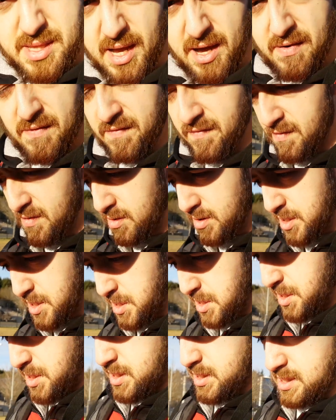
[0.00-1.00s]

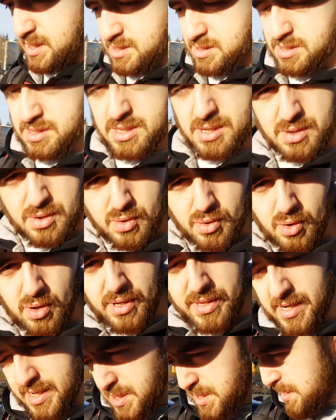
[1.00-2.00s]
downforce in the
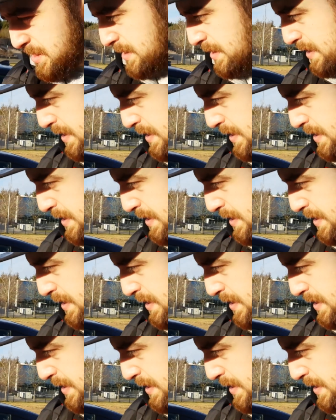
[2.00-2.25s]
corners.